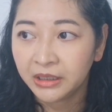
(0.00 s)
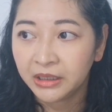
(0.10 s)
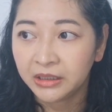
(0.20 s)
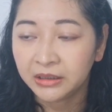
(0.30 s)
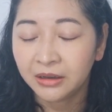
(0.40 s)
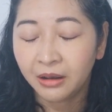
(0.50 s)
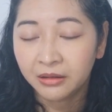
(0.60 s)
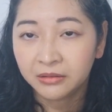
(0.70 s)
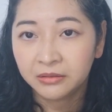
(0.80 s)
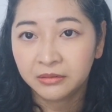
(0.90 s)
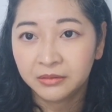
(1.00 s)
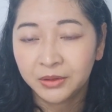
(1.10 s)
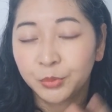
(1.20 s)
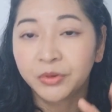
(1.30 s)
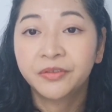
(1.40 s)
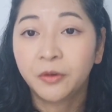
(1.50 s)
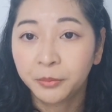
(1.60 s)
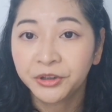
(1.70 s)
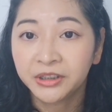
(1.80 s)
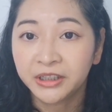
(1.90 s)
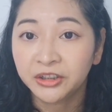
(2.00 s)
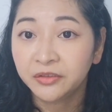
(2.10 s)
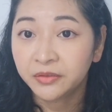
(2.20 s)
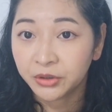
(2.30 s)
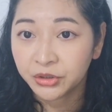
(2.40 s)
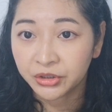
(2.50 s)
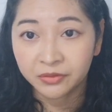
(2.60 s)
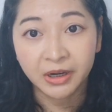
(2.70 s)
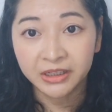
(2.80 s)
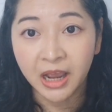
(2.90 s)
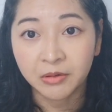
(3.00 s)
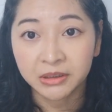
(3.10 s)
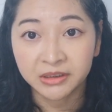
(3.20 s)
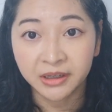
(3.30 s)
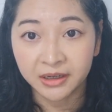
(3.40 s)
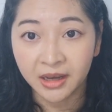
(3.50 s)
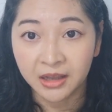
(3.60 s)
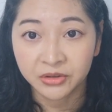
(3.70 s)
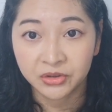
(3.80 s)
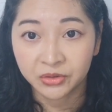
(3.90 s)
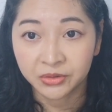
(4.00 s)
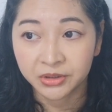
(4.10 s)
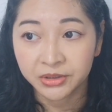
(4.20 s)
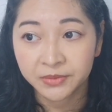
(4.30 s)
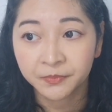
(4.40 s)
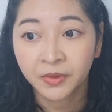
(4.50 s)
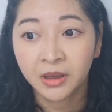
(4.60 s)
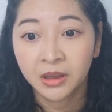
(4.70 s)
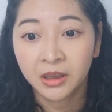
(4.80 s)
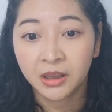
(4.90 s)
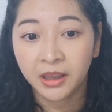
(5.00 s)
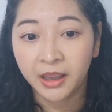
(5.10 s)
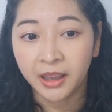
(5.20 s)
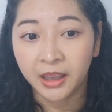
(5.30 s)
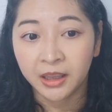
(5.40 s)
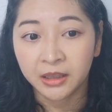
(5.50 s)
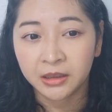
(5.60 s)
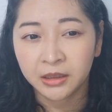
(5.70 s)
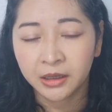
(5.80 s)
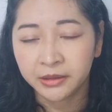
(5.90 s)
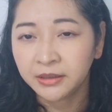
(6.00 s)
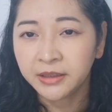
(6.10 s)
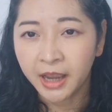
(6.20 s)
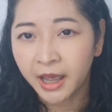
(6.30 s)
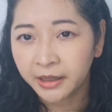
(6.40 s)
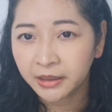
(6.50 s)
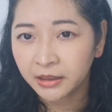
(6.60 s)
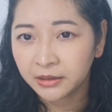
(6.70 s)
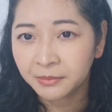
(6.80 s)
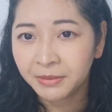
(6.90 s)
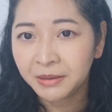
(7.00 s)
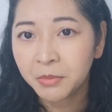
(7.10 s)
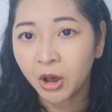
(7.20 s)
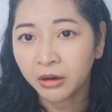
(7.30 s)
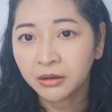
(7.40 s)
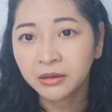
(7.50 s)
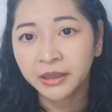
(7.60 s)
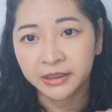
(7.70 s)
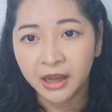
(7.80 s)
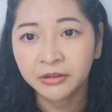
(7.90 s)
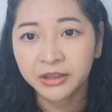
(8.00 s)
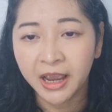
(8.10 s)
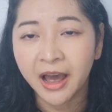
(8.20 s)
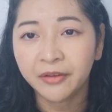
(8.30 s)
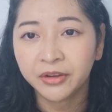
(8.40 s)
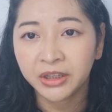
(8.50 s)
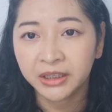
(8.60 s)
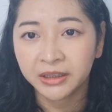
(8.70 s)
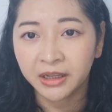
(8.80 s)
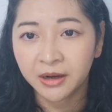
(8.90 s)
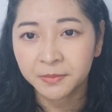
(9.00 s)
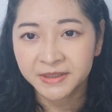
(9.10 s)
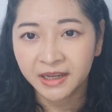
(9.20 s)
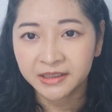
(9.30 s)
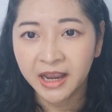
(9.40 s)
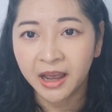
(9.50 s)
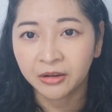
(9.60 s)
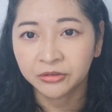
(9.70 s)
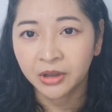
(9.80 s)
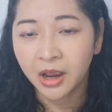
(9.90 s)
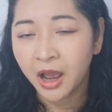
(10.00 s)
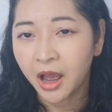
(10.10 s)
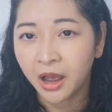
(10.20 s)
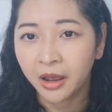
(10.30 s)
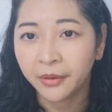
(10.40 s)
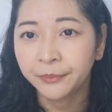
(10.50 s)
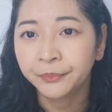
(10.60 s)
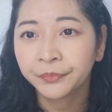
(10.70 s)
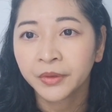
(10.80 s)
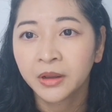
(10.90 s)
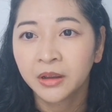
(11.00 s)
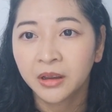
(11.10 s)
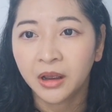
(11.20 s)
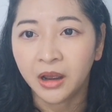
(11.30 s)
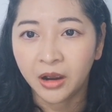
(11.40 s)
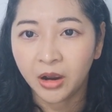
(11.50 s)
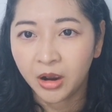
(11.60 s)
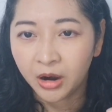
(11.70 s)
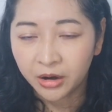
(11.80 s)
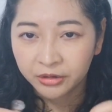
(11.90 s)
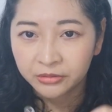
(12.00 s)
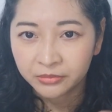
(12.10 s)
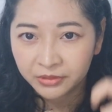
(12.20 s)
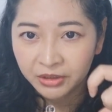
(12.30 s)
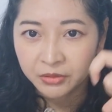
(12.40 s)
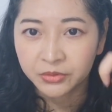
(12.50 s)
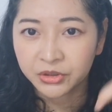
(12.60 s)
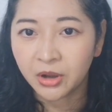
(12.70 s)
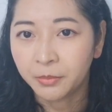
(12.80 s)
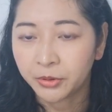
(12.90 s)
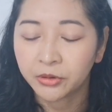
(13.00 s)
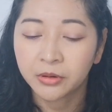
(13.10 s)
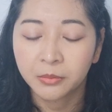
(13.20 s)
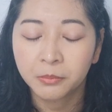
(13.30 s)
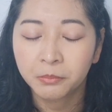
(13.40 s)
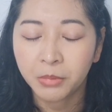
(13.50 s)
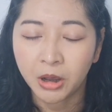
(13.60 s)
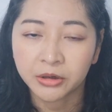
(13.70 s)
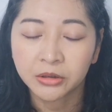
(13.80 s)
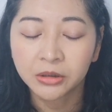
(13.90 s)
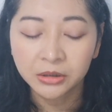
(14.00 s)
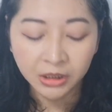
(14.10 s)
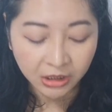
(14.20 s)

in the reformulated version right now at the Guerlain stores, and I think they had it in the B bottle, and now they have it in that upside down heart, stopper bottle.